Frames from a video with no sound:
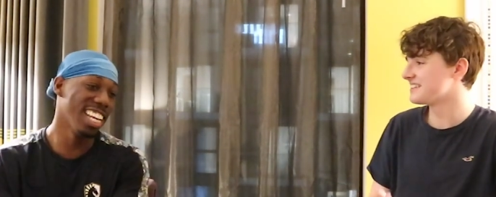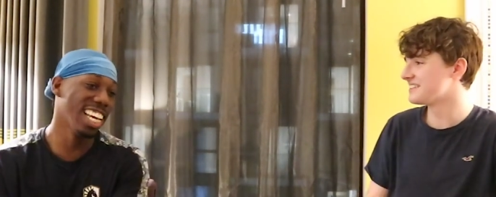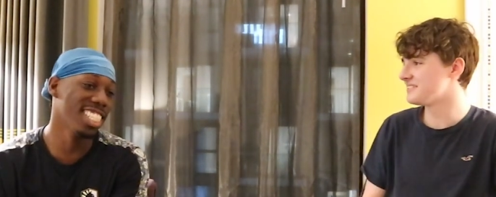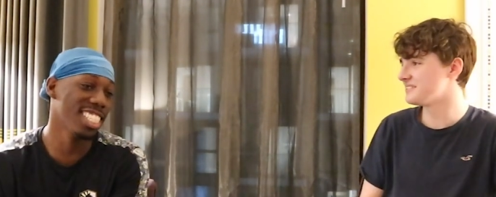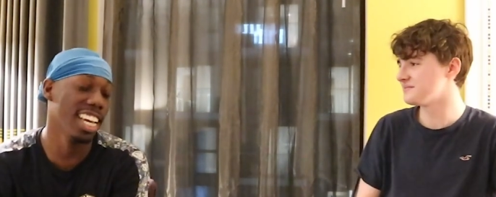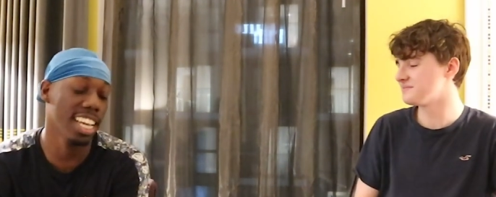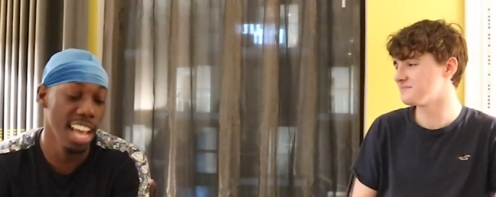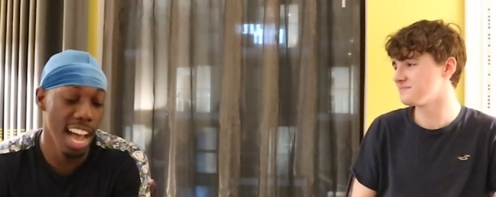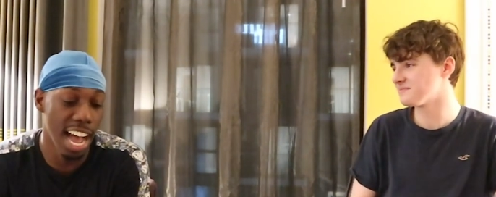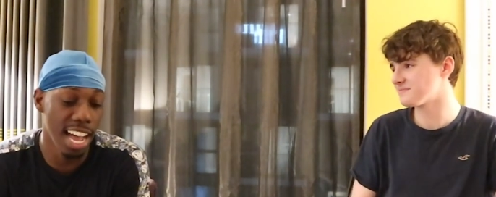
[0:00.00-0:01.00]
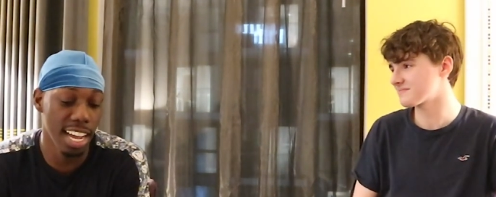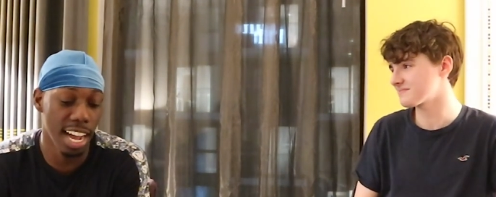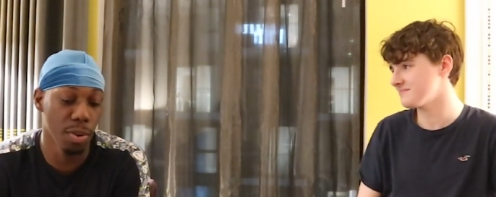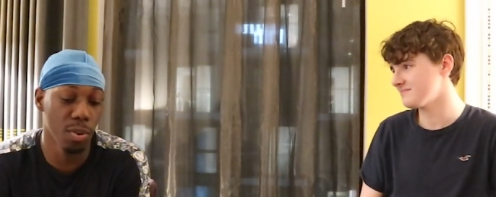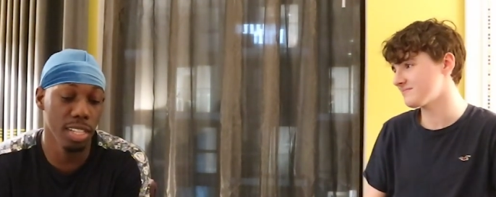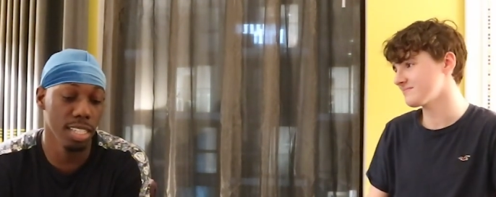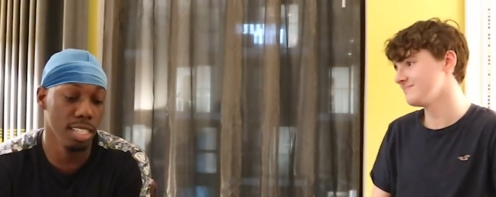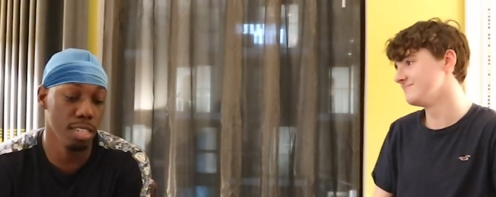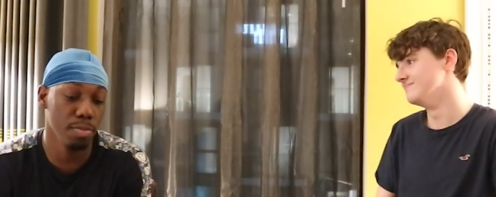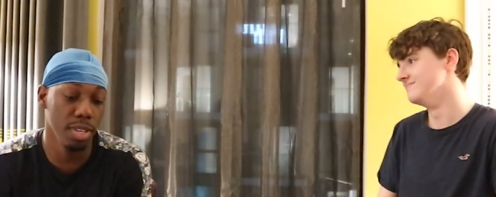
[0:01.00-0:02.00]
Speaker 1: Like it's like I I want
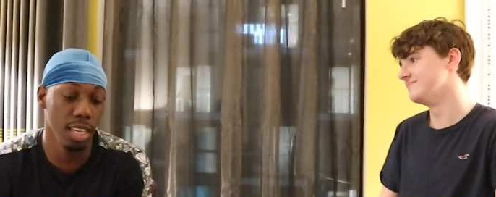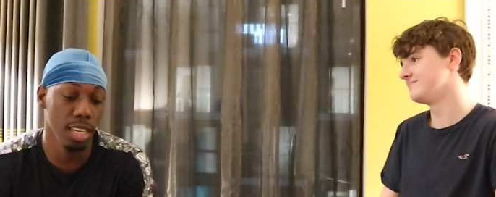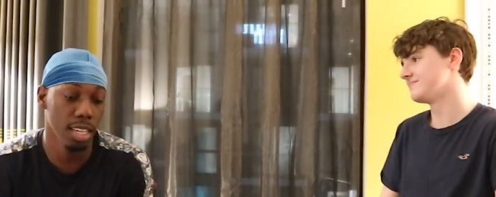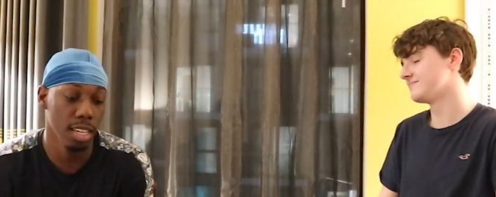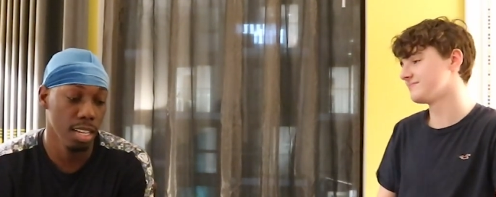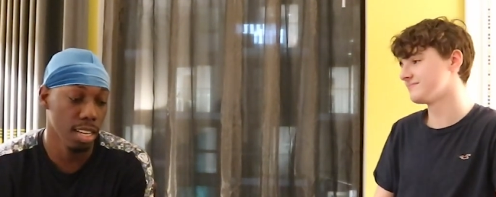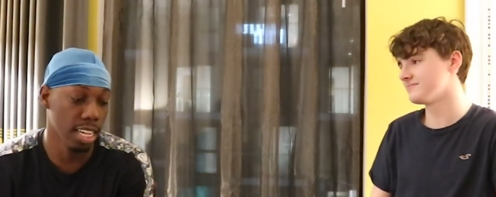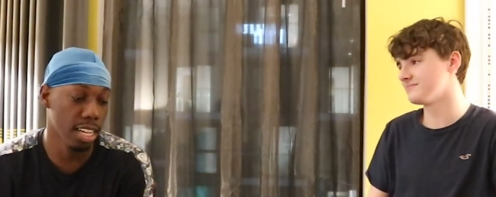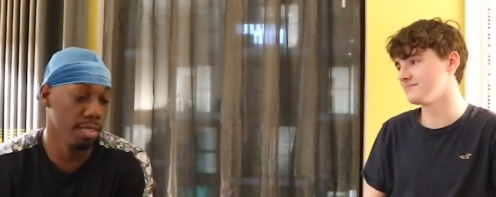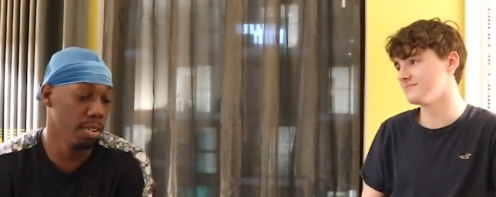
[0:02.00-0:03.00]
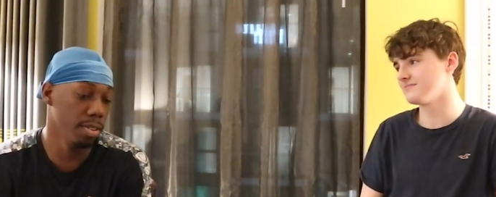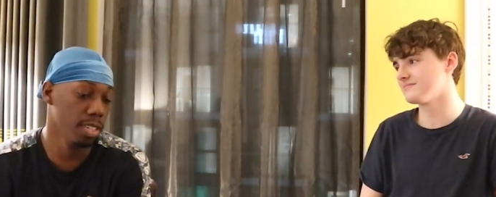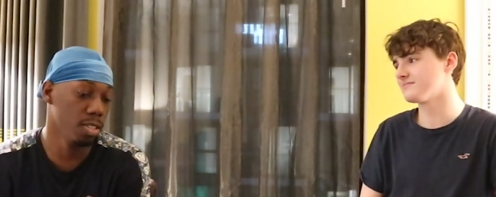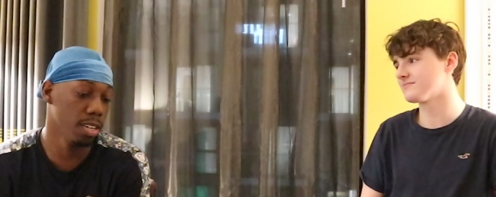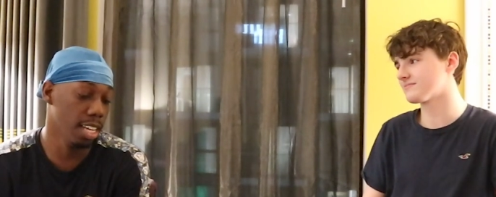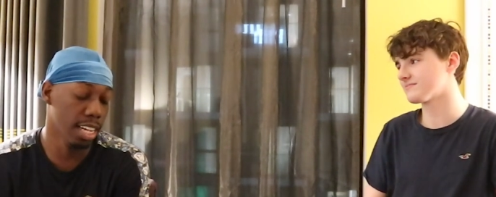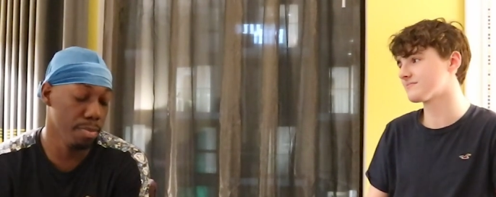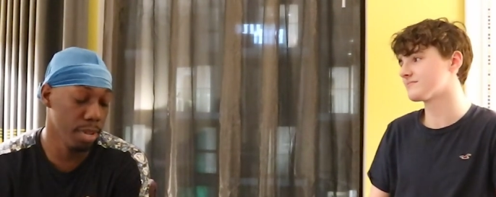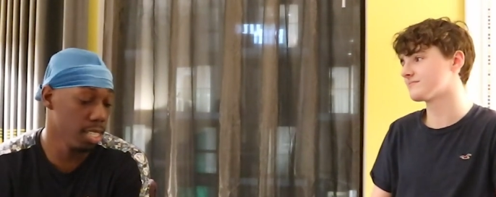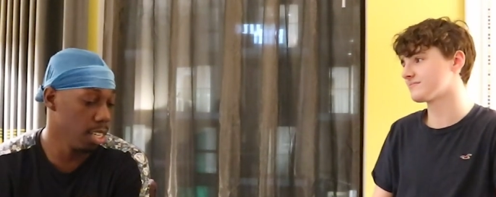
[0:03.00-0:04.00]
this to be like I've always, or like
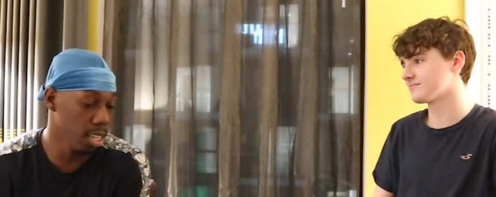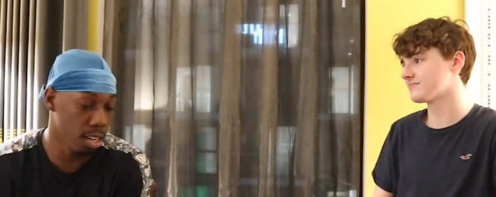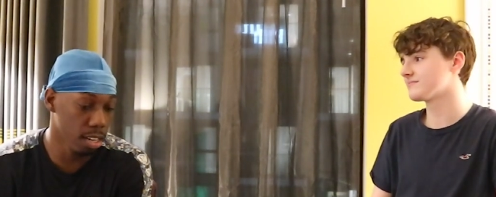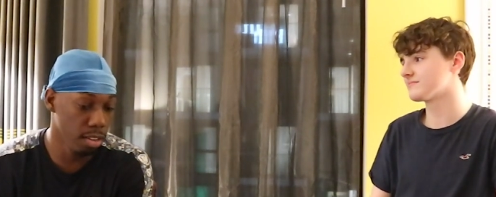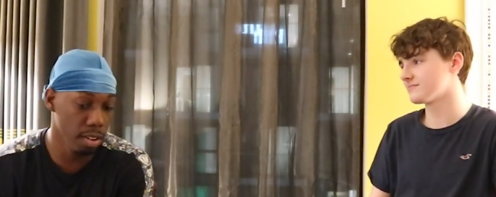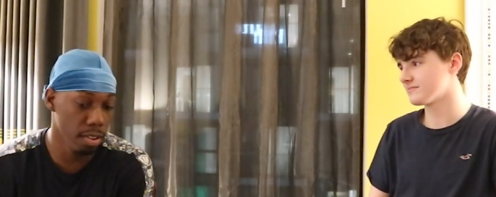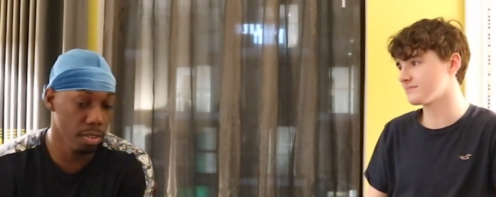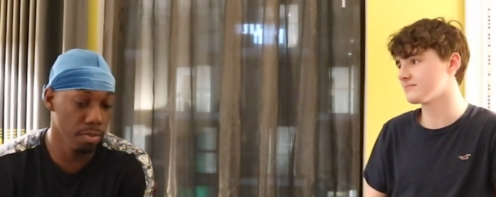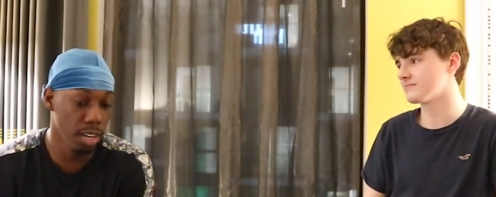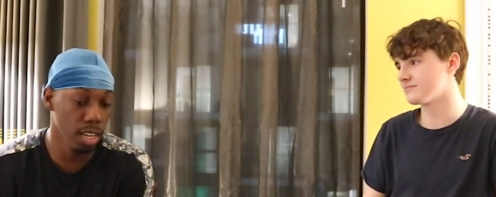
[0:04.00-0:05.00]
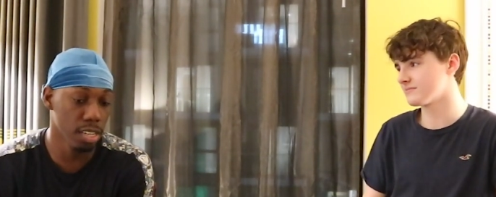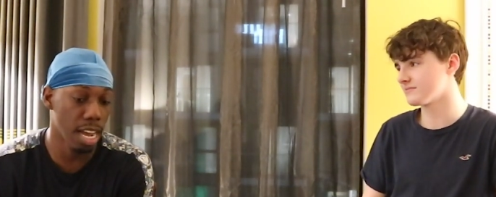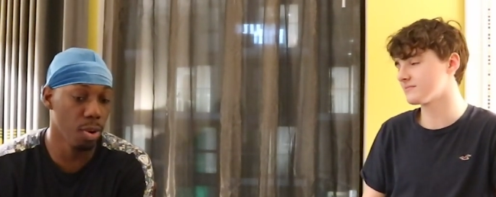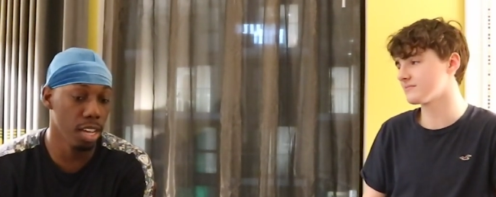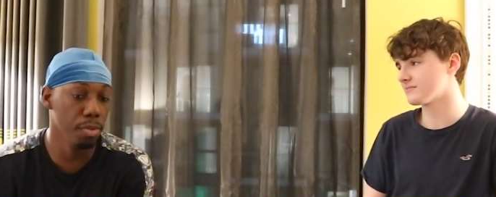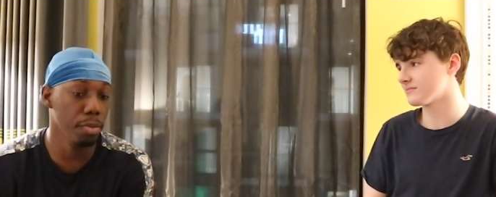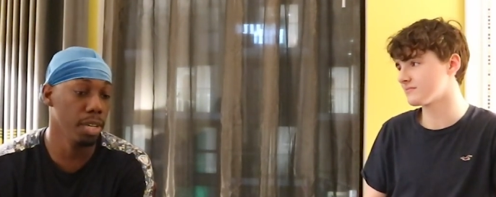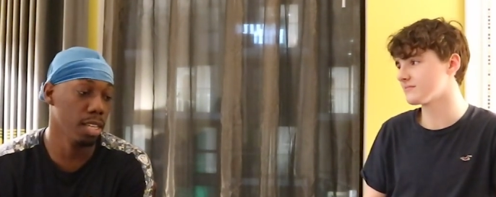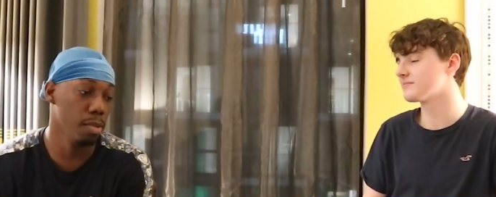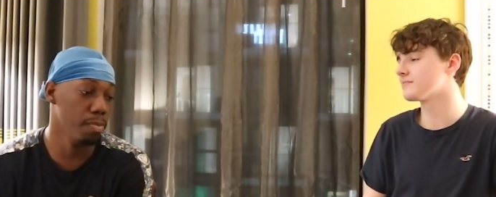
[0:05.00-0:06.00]
I've been saying in all the videos. I want him to
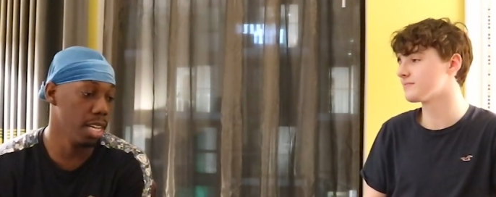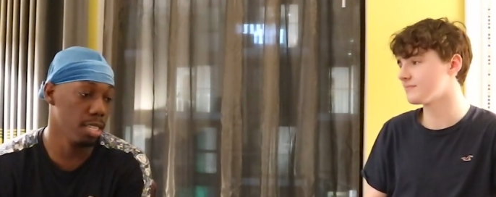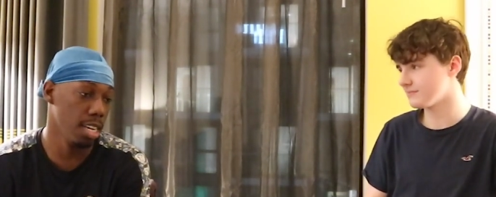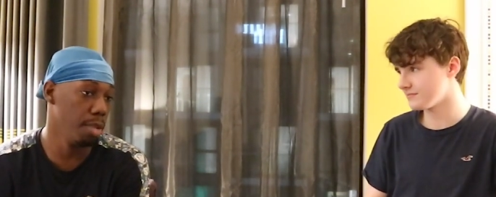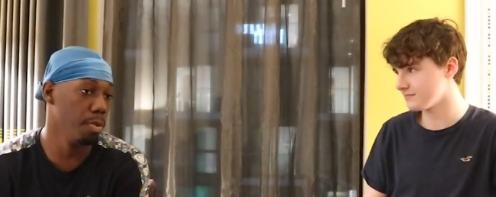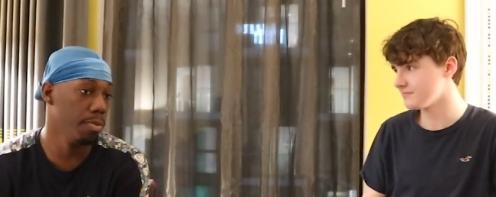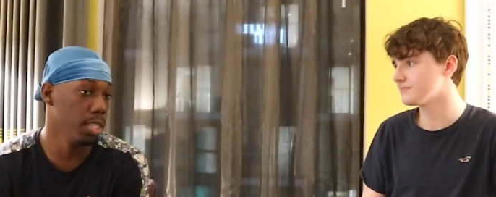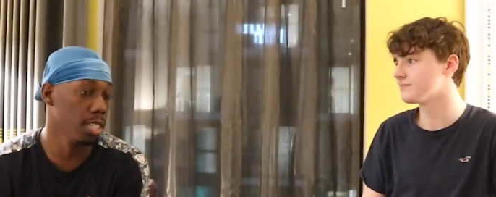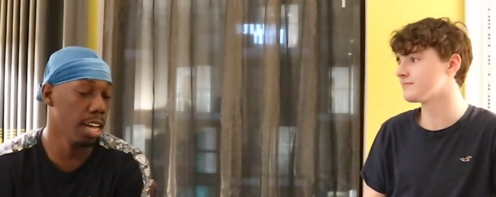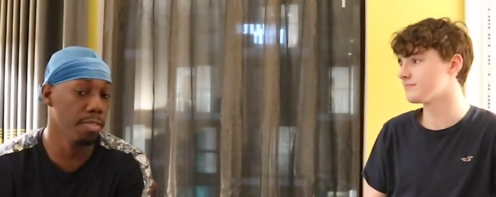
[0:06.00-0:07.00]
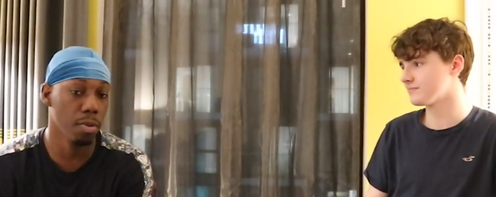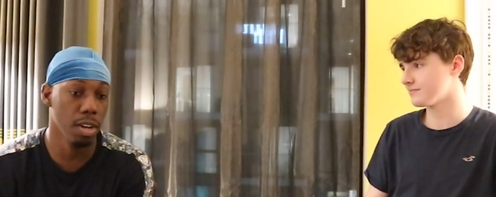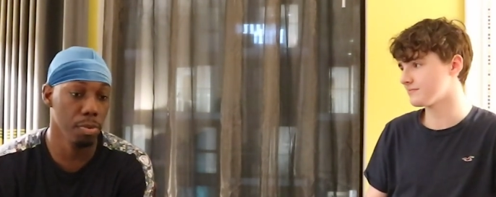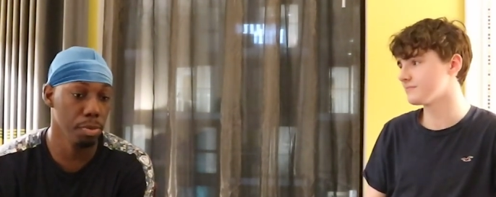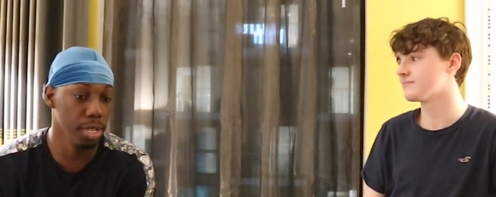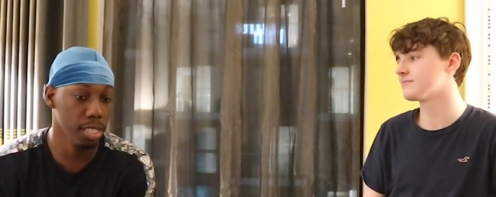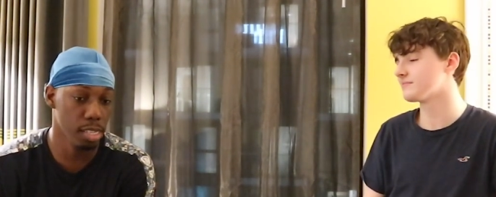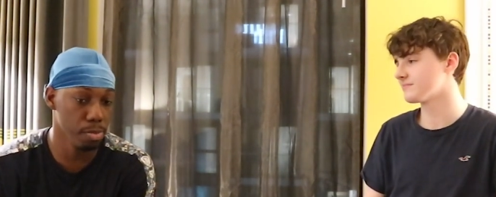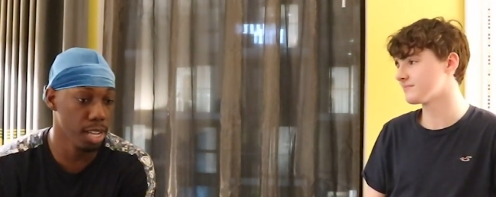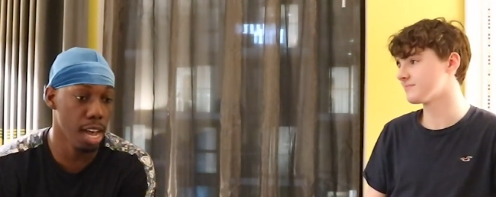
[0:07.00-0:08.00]
be at the best shape of his life. I want him to be
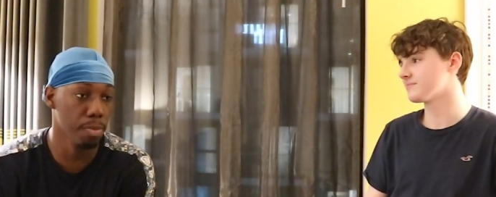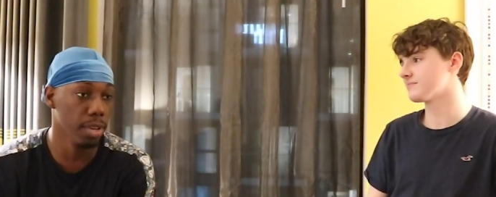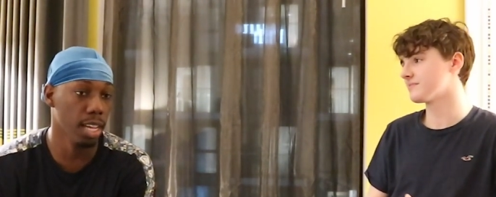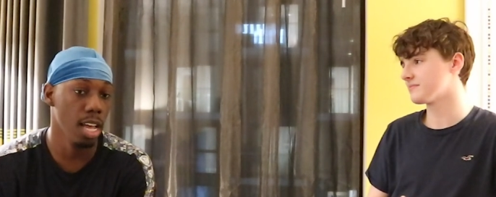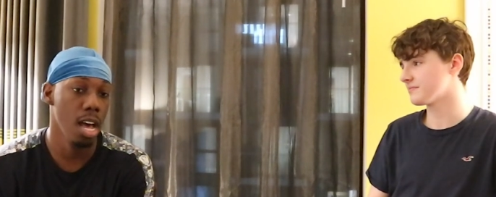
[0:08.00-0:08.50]
tip top. Like